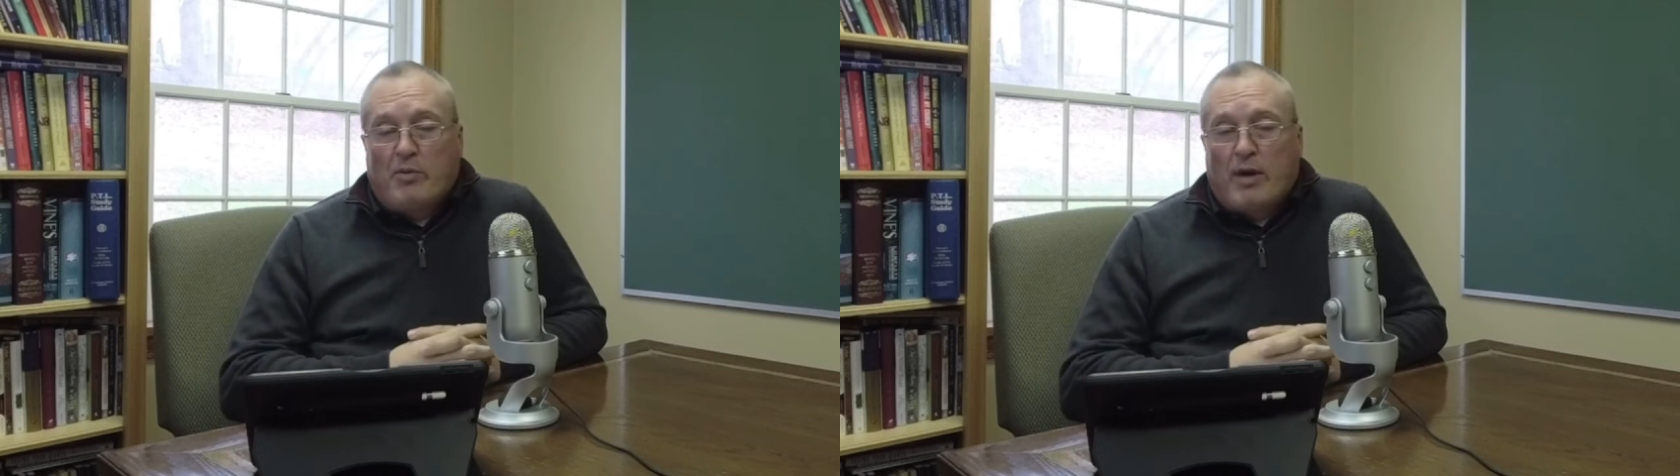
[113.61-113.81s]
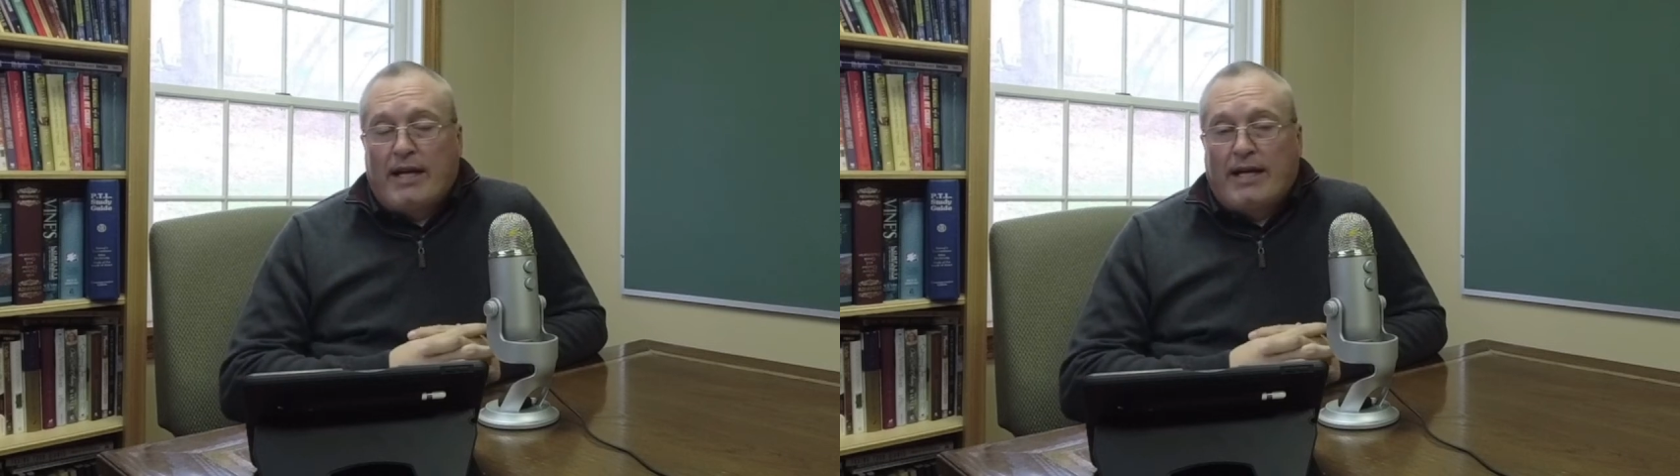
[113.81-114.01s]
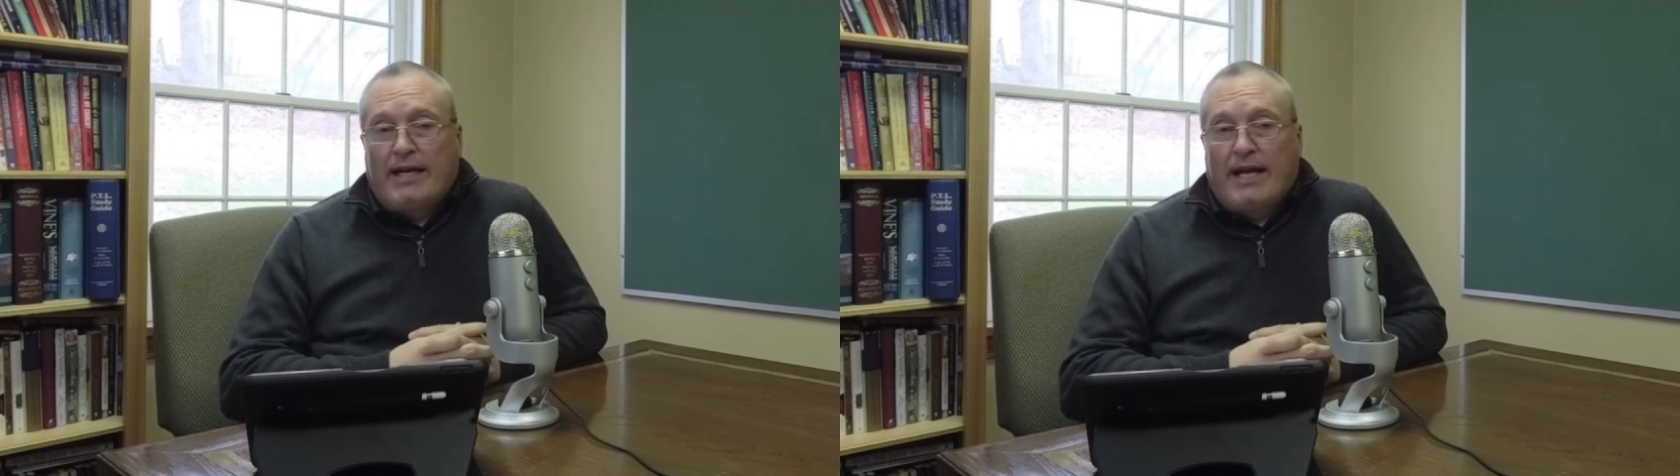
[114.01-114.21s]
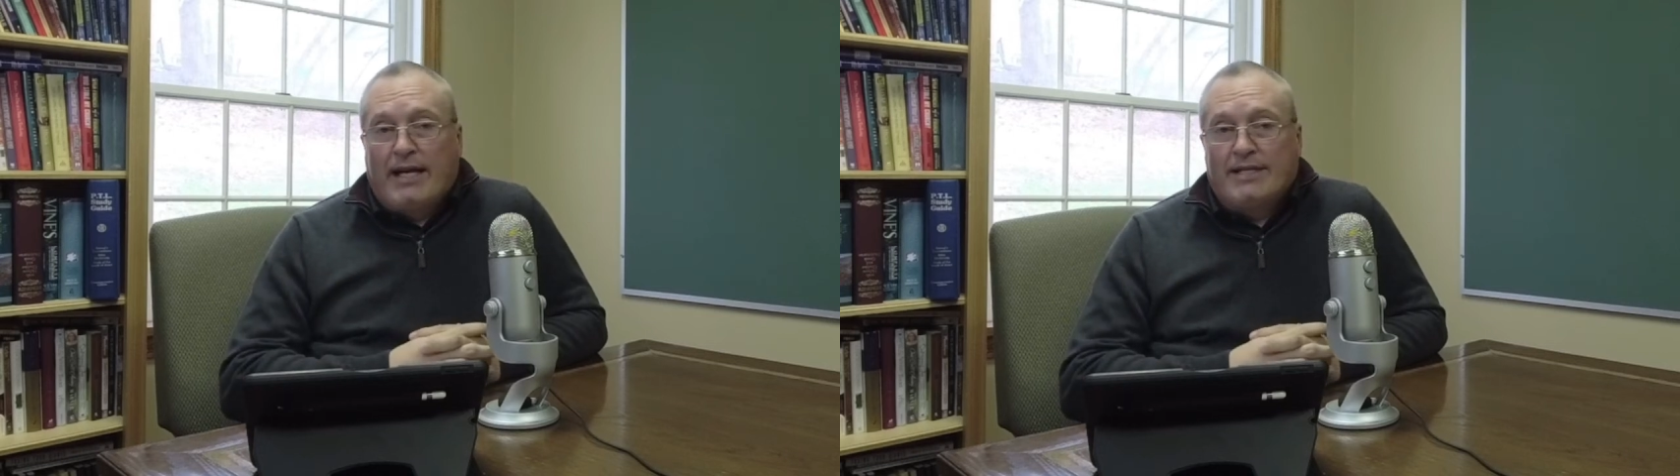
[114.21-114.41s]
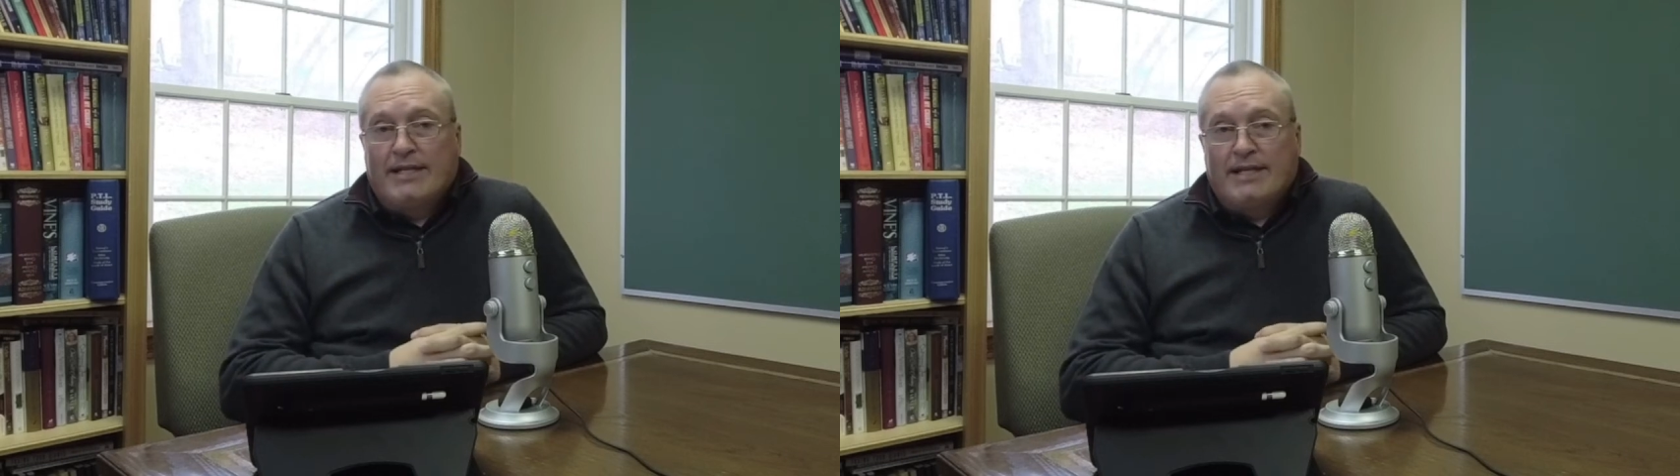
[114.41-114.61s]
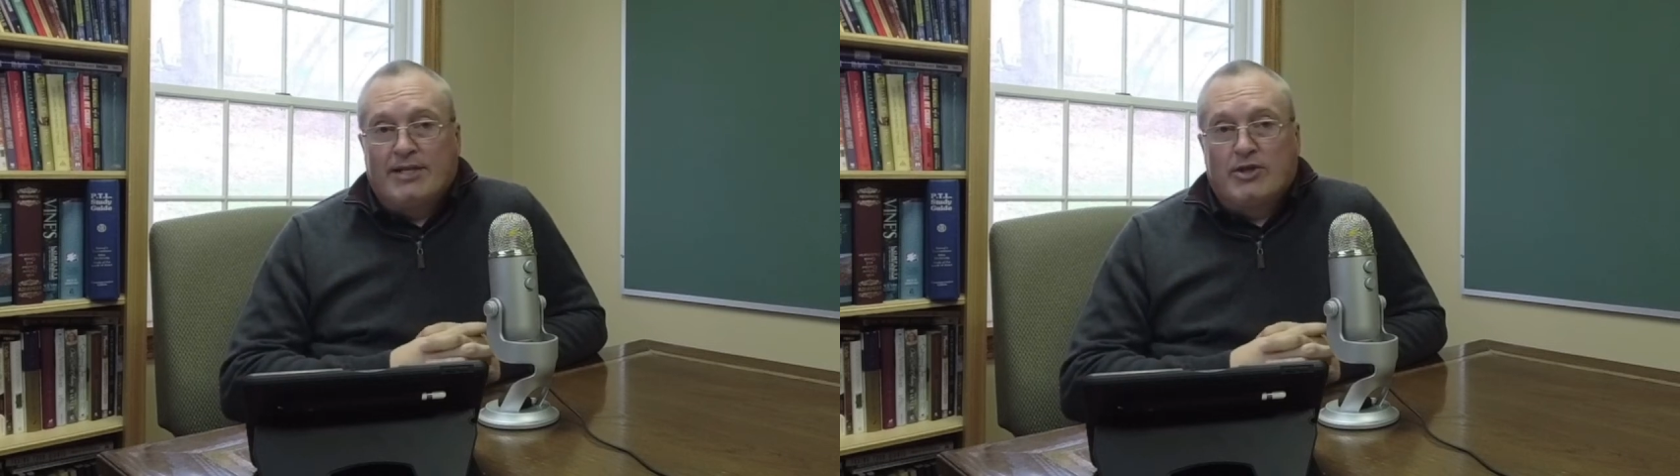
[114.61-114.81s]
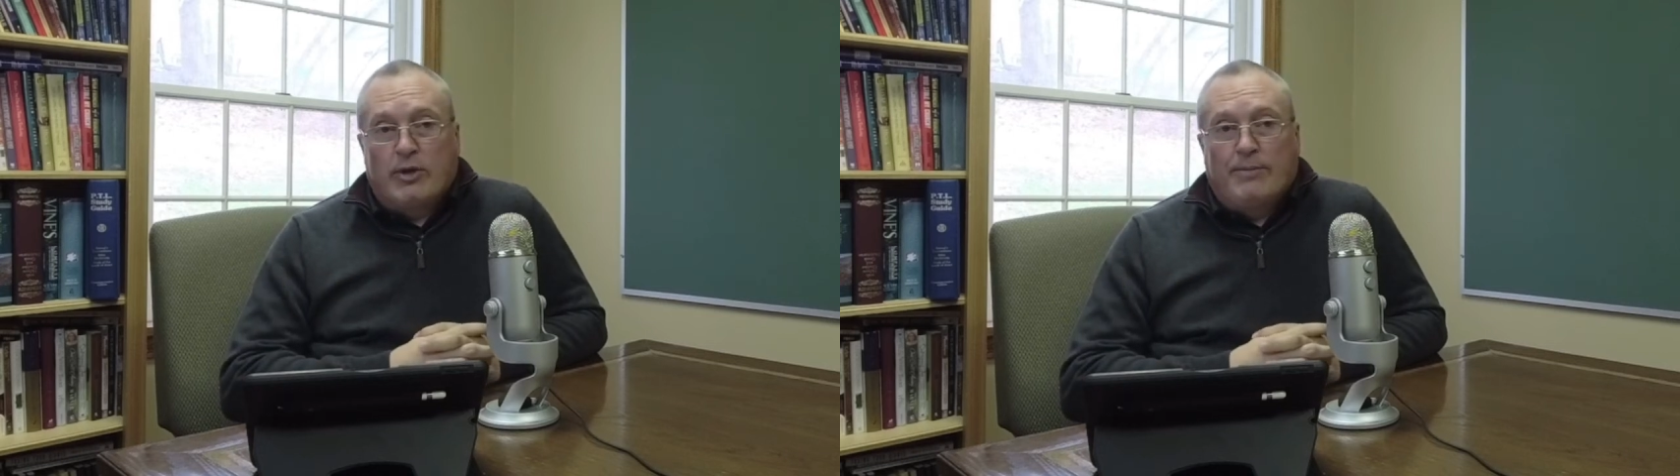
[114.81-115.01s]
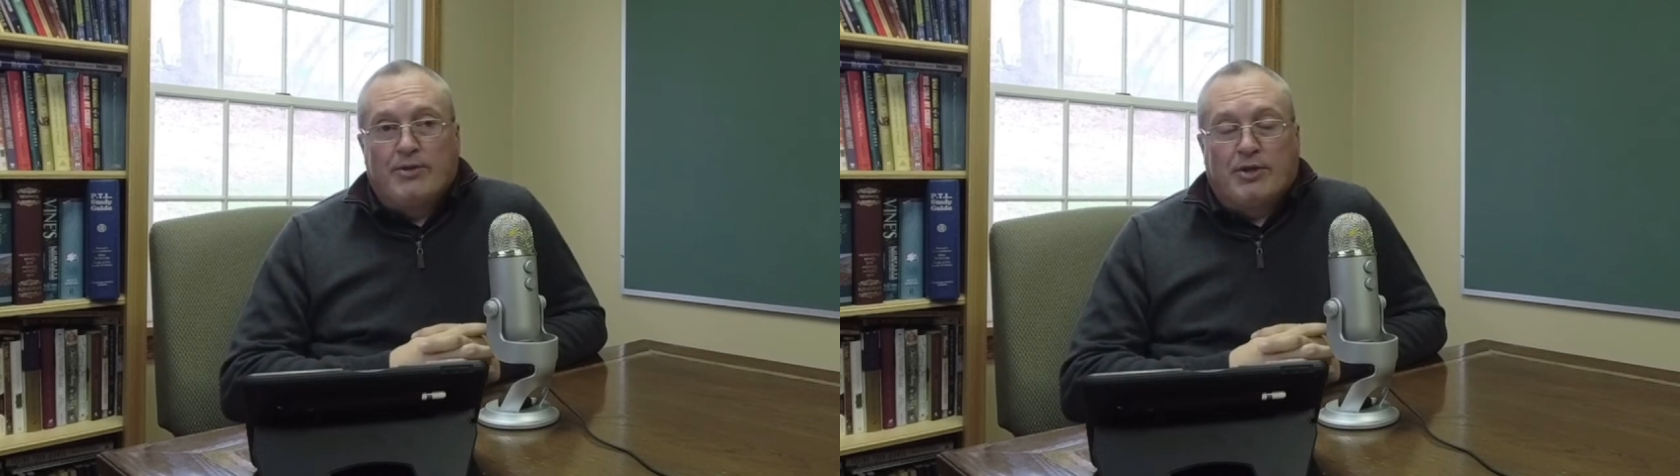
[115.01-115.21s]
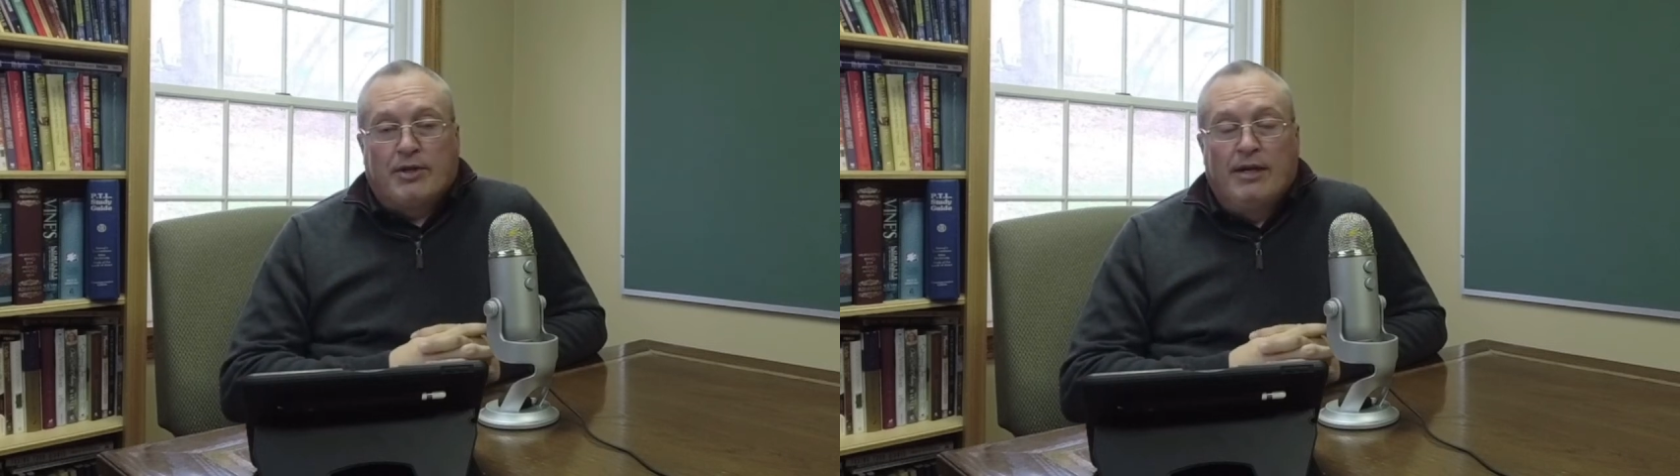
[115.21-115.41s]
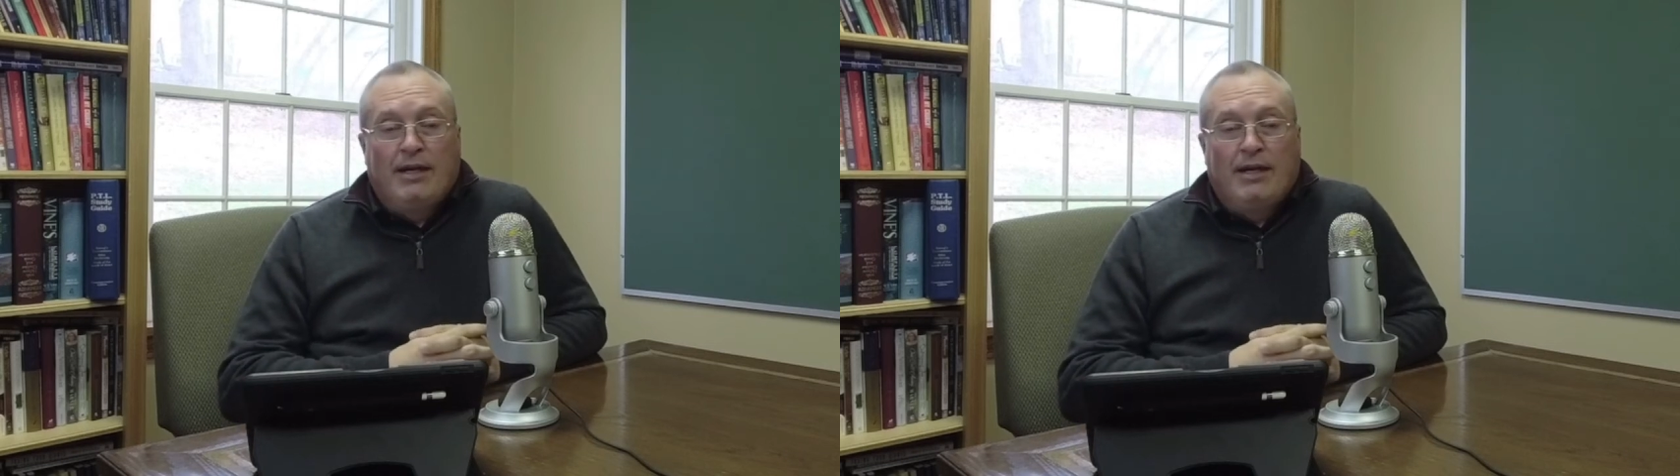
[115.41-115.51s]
recognize this scripture.